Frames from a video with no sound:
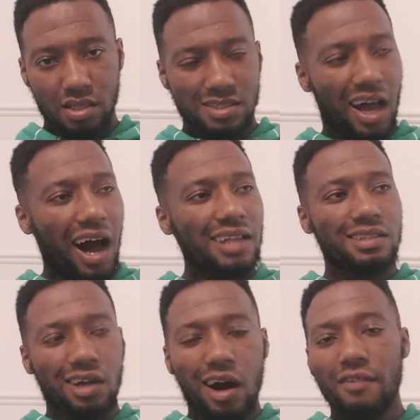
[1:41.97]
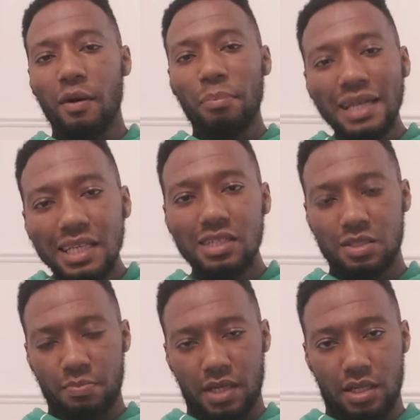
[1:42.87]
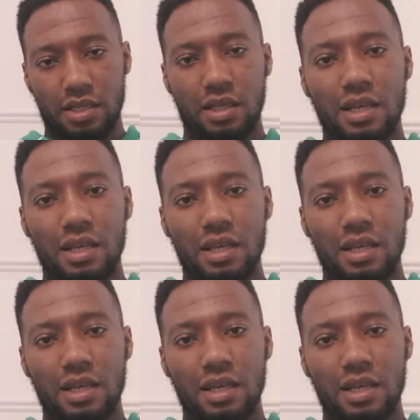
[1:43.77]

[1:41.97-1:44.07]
to undercover police, blood.